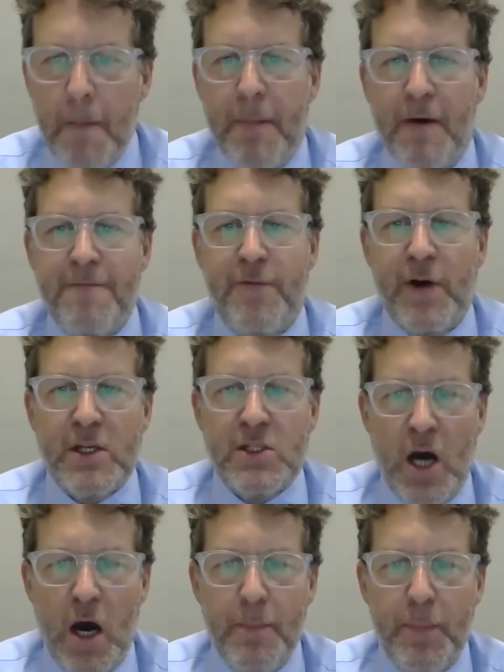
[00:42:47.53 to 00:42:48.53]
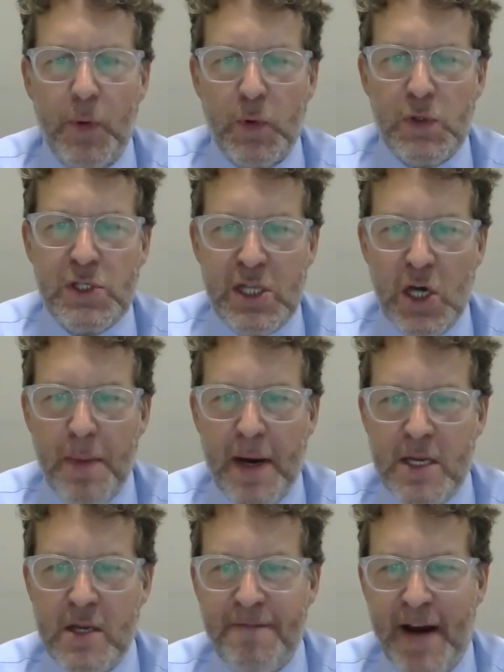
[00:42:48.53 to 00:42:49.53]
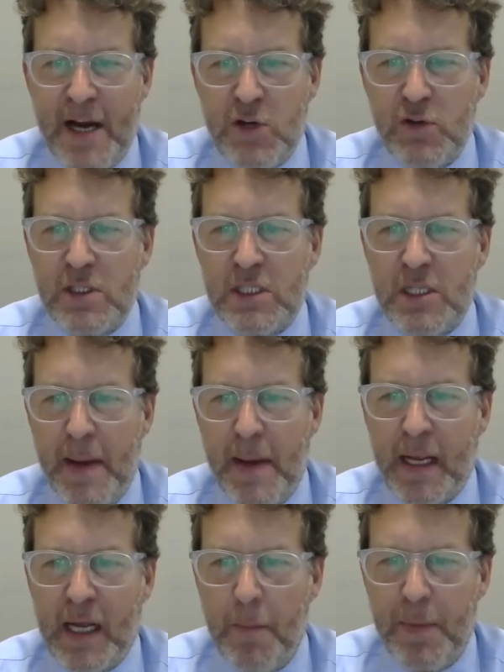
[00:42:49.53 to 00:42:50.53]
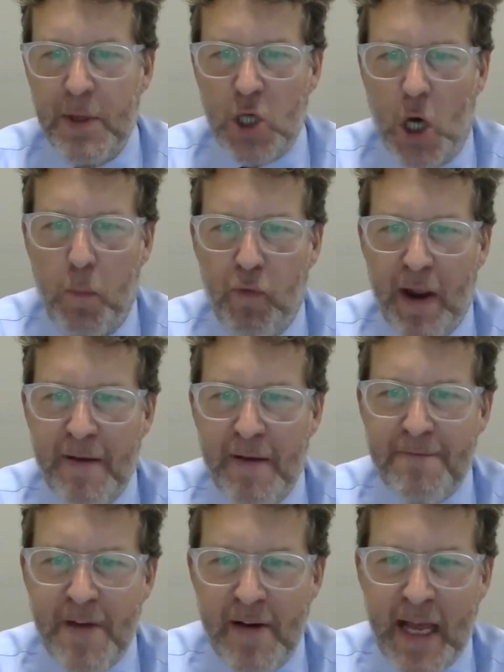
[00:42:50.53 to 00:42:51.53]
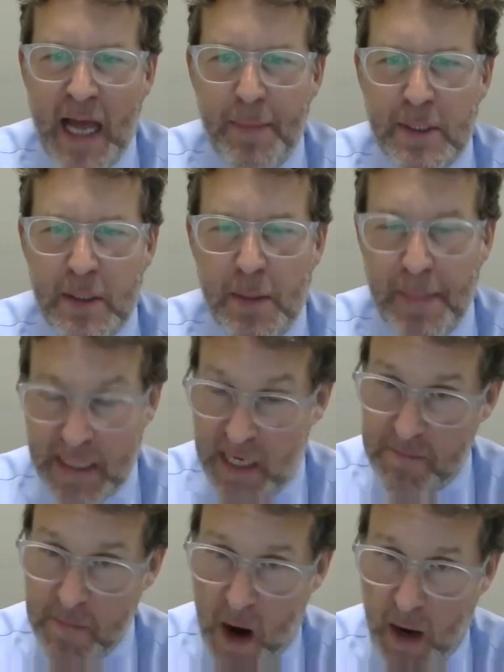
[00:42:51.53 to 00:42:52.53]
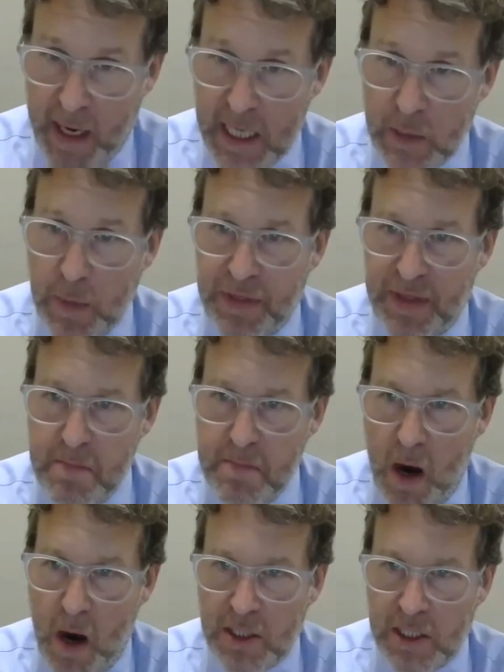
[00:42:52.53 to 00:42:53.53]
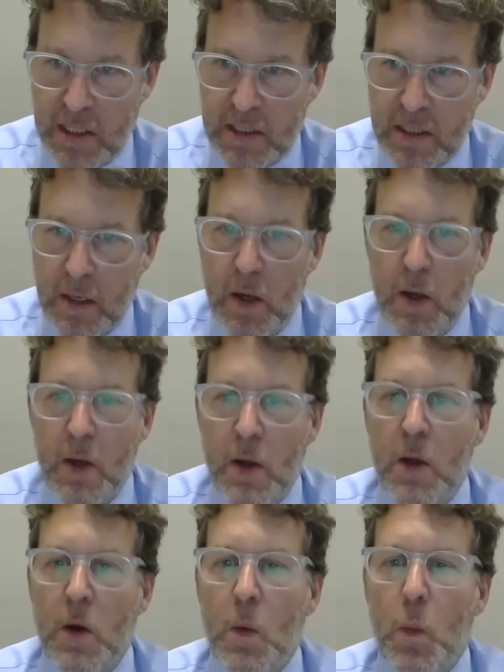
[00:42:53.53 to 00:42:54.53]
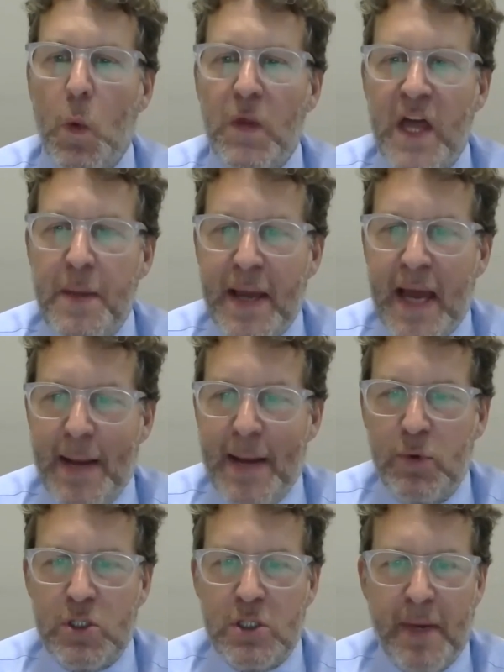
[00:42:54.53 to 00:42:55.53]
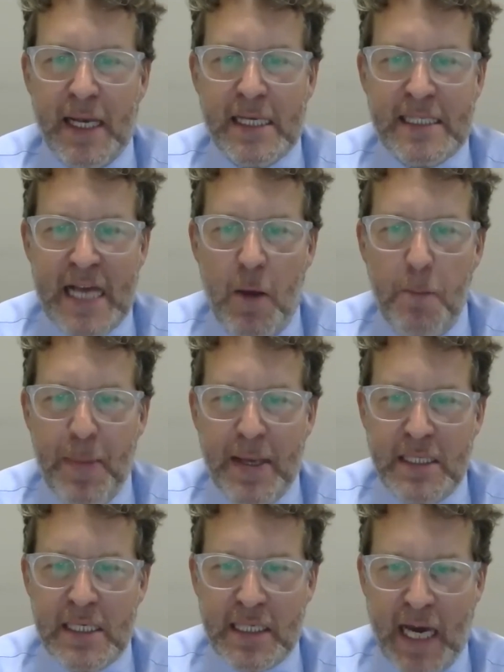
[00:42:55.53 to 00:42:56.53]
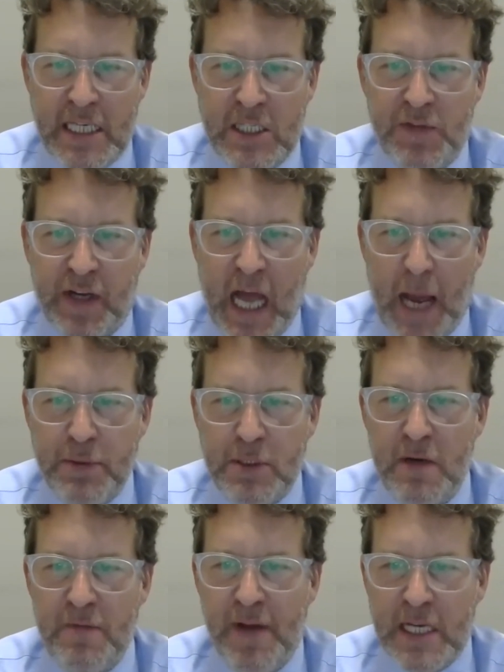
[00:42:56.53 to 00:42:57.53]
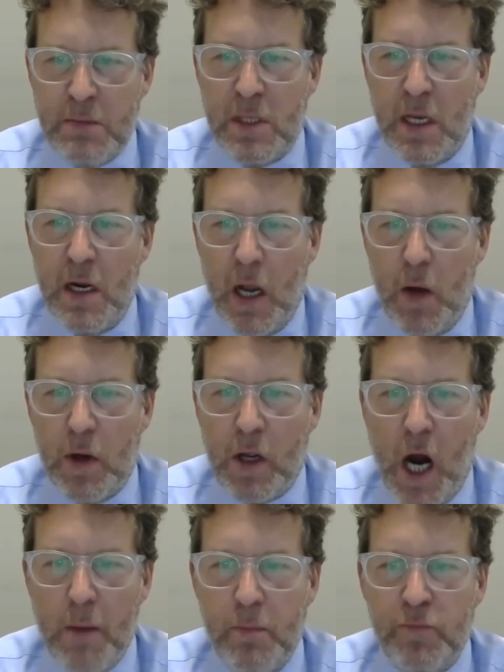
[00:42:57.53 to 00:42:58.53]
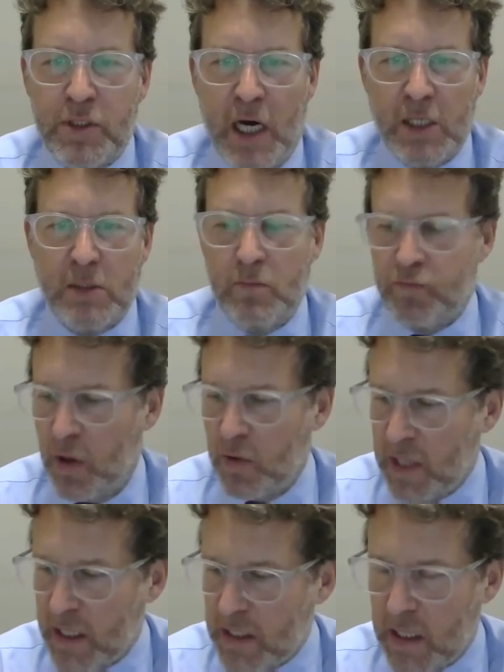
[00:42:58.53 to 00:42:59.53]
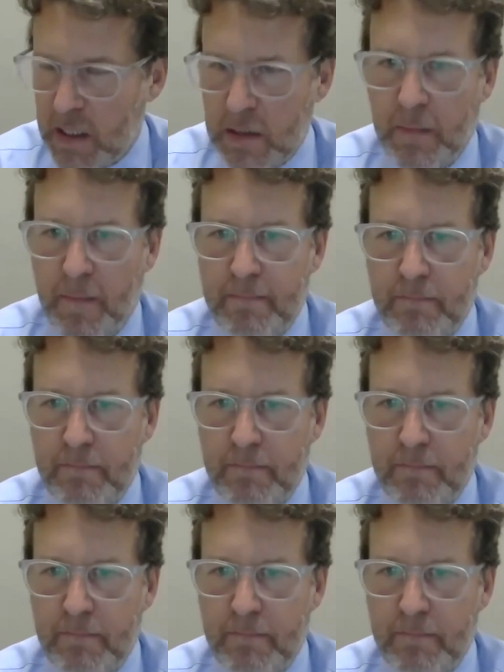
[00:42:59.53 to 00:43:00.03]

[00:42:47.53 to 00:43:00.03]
But for example, steel manufacturers and cement companies operate in very competitive markets with thin margins. Will they be able to make sound business cases for capital investments in lower carbon production processes?